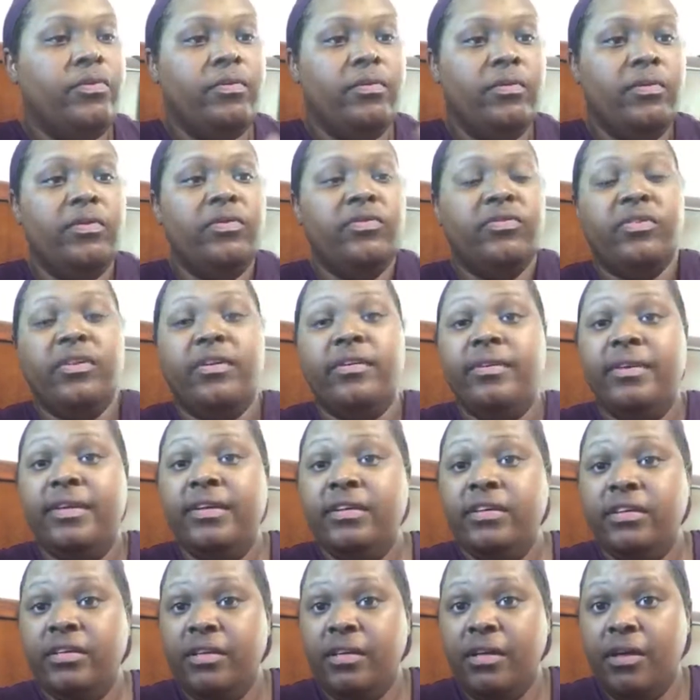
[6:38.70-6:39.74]
You certainly
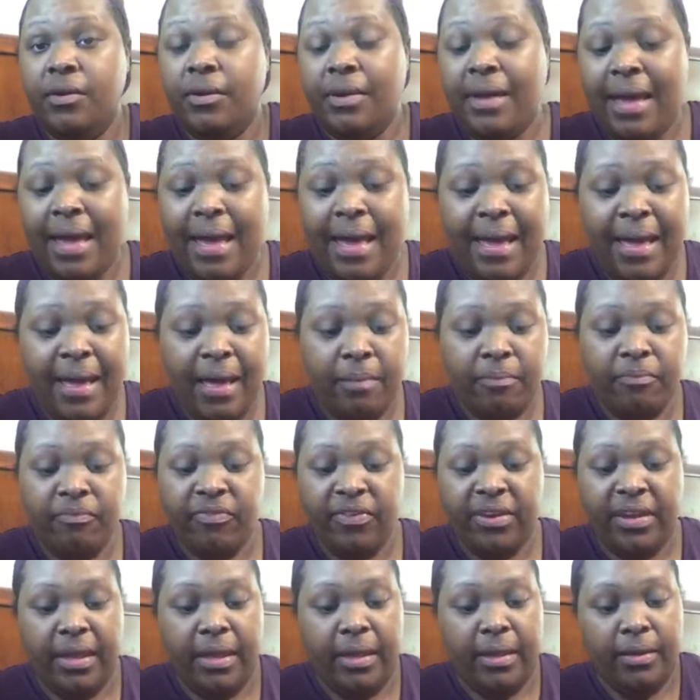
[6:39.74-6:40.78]
couldn't go to IHOP for
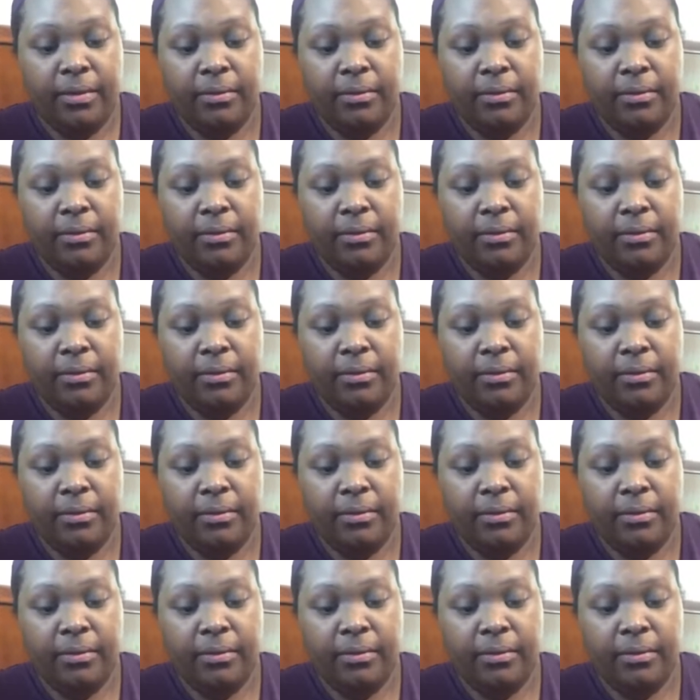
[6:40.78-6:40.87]
that.